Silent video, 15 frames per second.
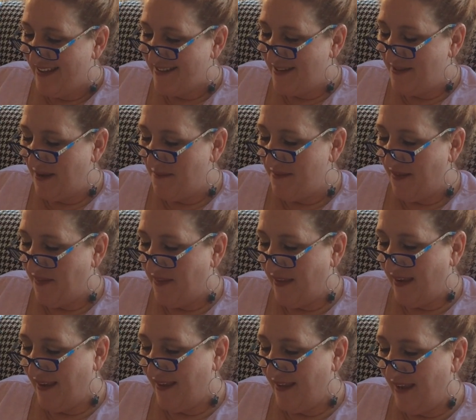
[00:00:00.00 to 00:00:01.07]
Sometimes I
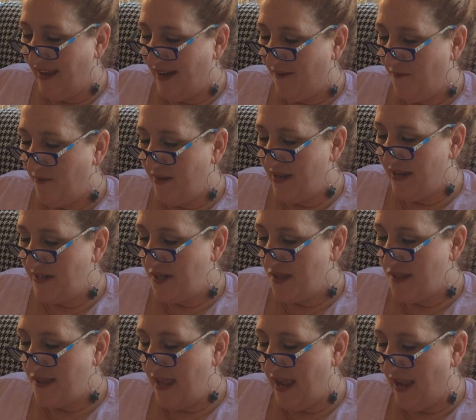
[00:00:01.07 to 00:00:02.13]
think, like, what did I
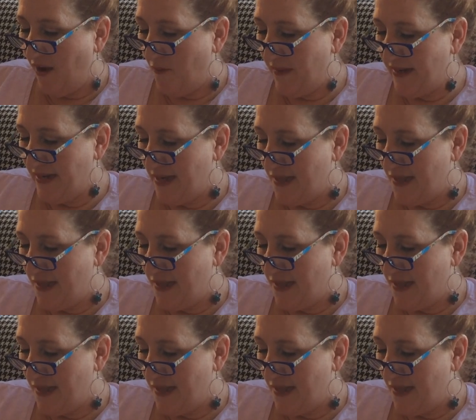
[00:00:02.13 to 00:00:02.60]
just say? I hope I